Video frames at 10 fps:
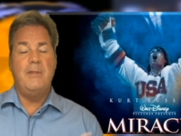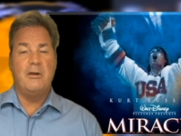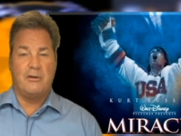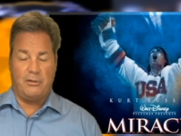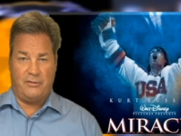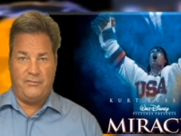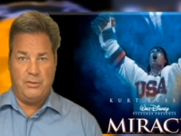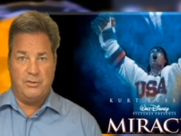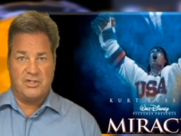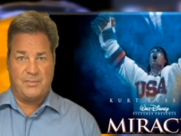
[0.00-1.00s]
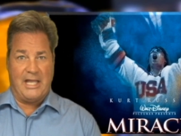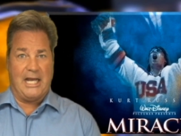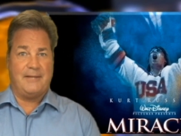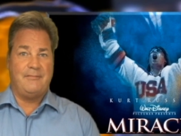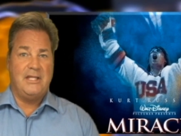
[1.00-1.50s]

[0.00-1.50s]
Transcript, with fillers: Miracle a few years back.